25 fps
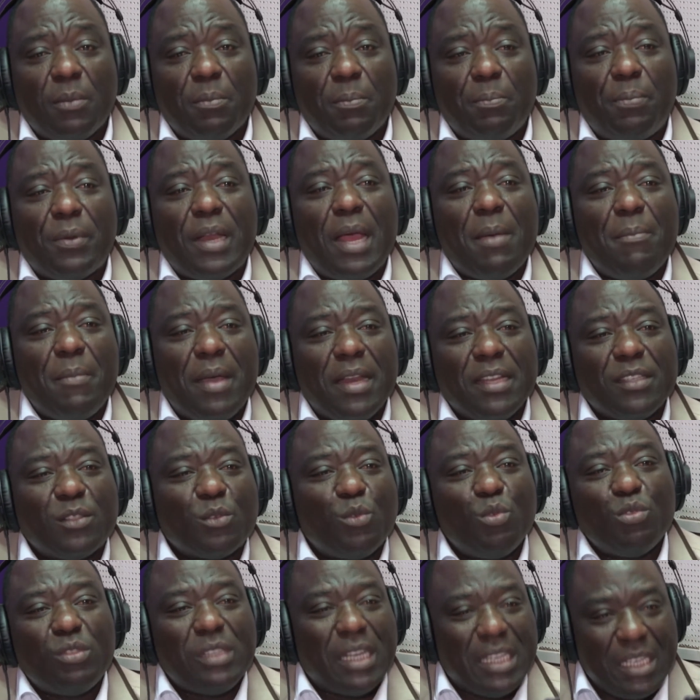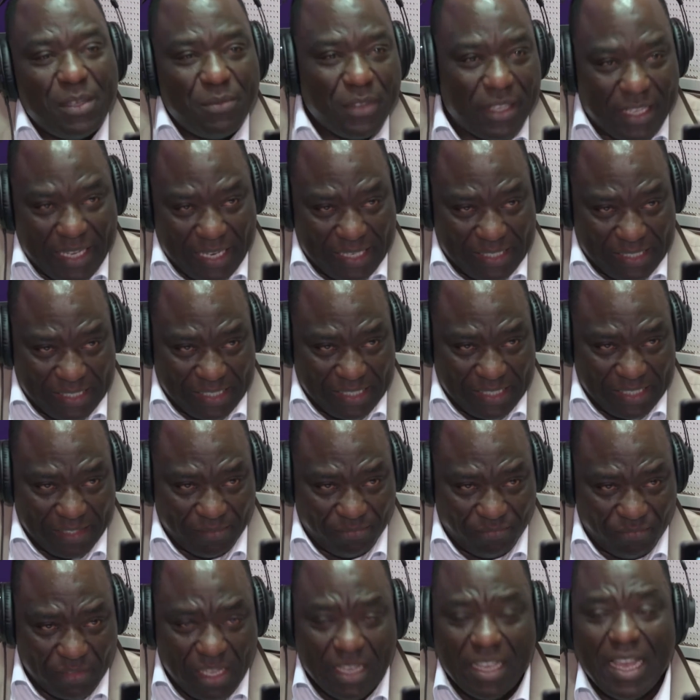primary school certificates.
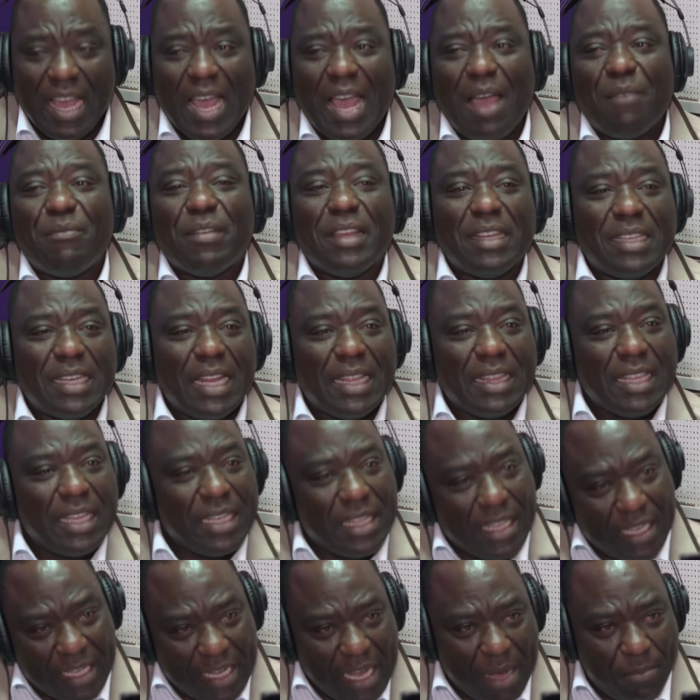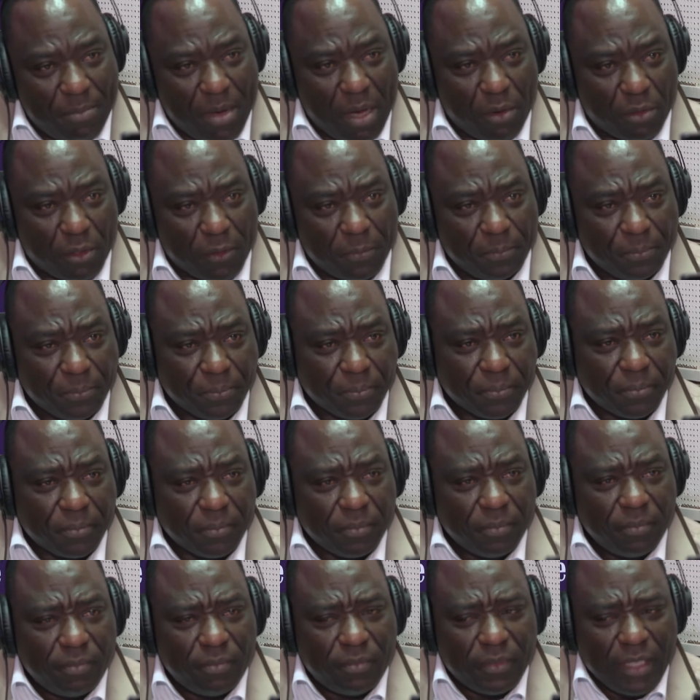They have it and then they come out.
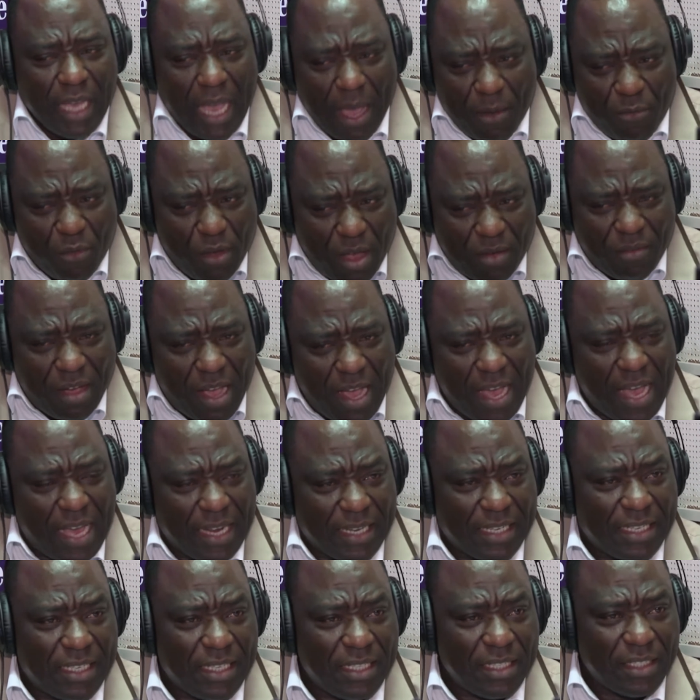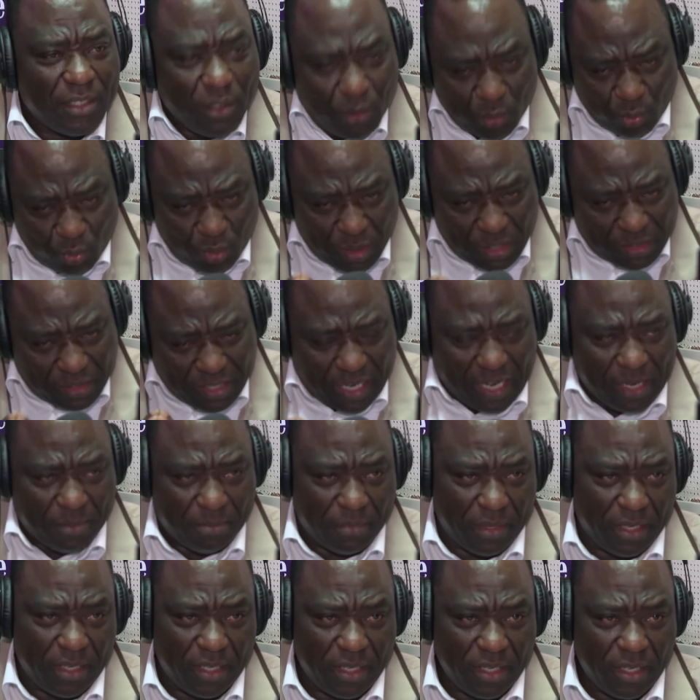Have you ever heard, Julie, tell
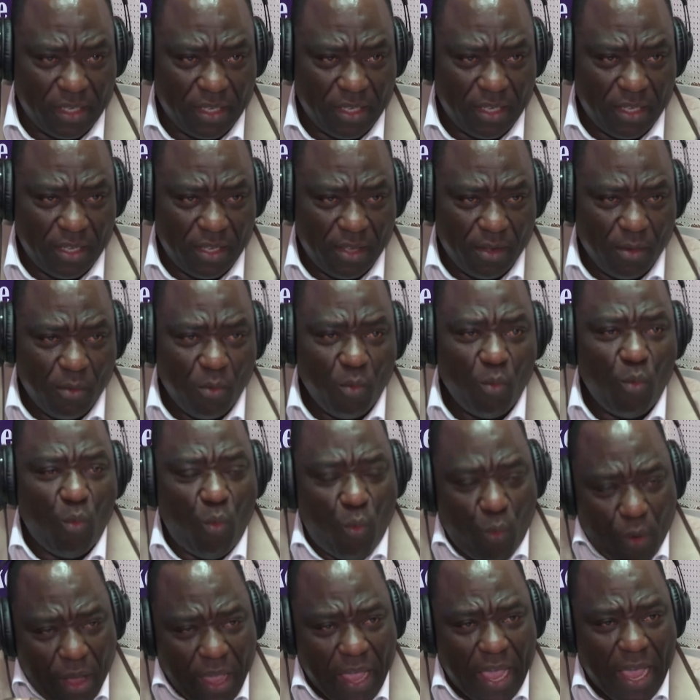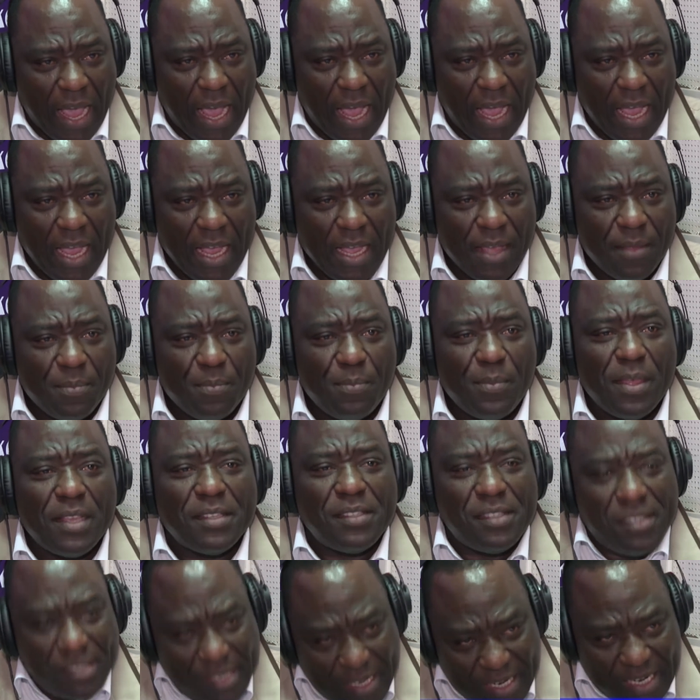me, where the
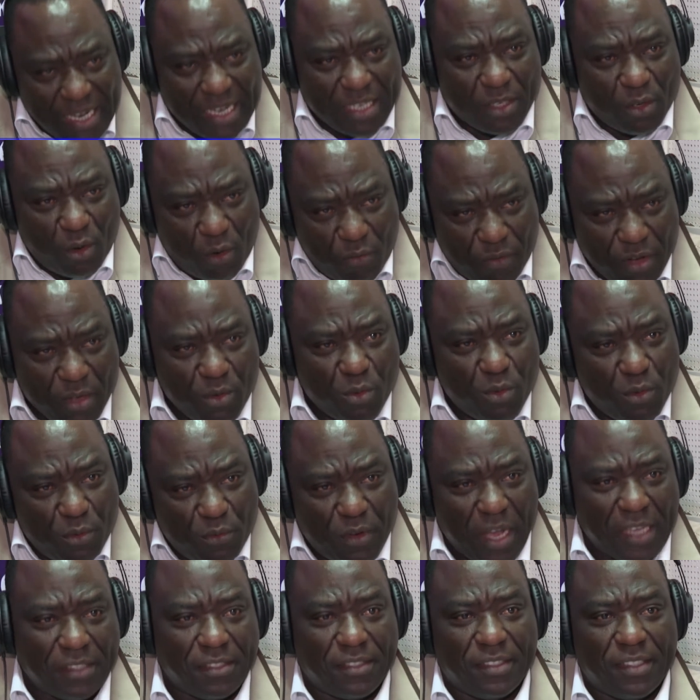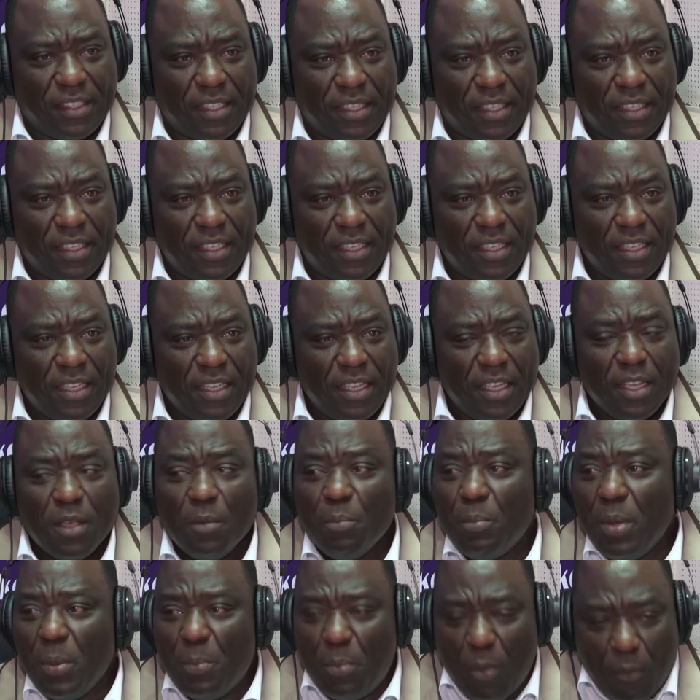Senate of a university,
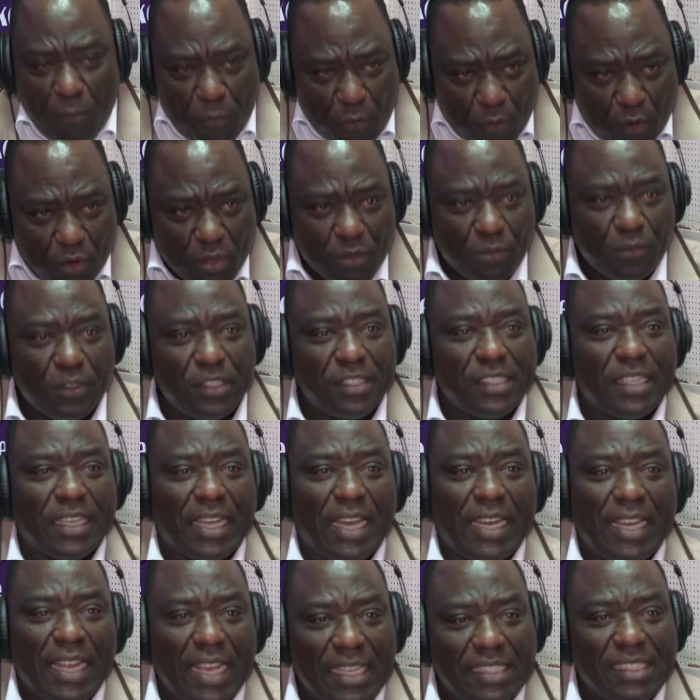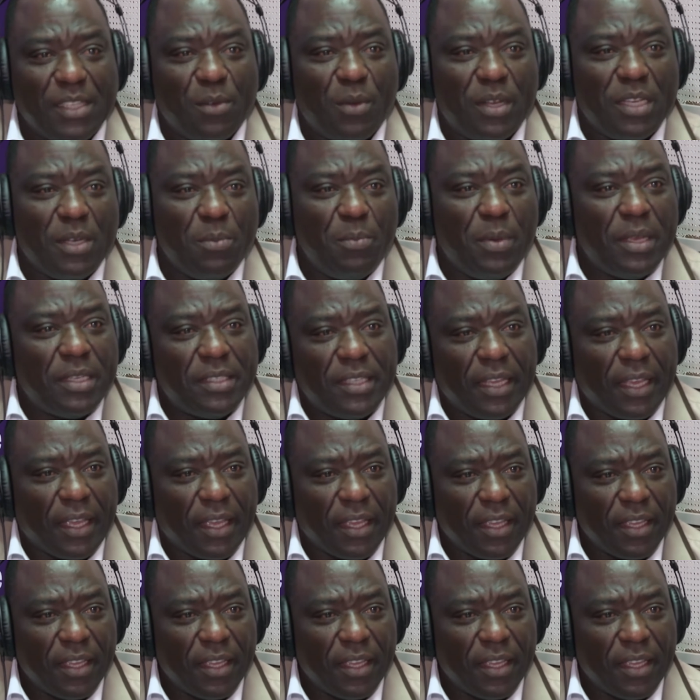people fought physically as they were debating?